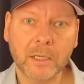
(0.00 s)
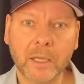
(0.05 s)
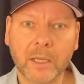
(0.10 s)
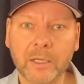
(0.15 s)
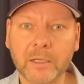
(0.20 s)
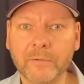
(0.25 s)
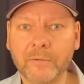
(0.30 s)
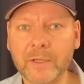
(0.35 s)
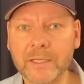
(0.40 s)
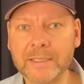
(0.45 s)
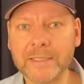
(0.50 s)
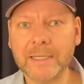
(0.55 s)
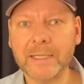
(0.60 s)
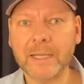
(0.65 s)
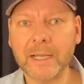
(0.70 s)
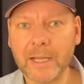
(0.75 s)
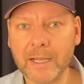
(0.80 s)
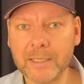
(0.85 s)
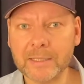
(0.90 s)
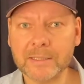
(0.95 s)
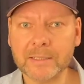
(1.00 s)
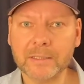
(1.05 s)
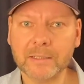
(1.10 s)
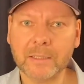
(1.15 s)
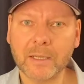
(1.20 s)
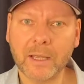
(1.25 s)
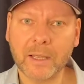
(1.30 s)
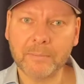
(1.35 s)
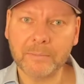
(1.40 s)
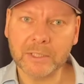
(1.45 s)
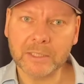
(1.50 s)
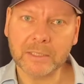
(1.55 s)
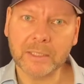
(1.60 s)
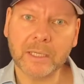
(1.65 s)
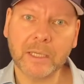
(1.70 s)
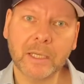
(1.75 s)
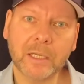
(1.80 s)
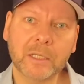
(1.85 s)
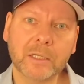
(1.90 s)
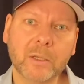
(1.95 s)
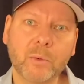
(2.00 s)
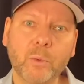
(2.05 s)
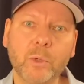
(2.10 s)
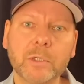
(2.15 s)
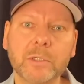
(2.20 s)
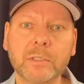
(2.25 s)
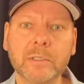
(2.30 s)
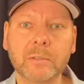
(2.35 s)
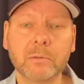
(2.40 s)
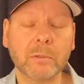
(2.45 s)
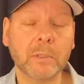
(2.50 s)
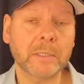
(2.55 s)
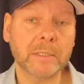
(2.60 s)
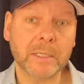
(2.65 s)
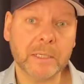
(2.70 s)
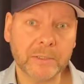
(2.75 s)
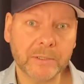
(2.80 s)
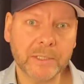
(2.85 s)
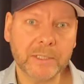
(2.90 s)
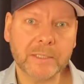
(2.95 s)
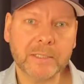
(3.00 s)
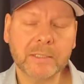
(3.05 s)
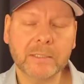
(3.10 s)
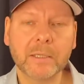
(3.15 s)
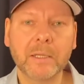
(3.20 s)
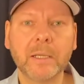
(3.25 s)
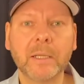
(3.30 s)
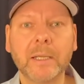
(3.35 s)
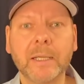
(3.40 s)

And if I say us, I'm saying there was, and there is,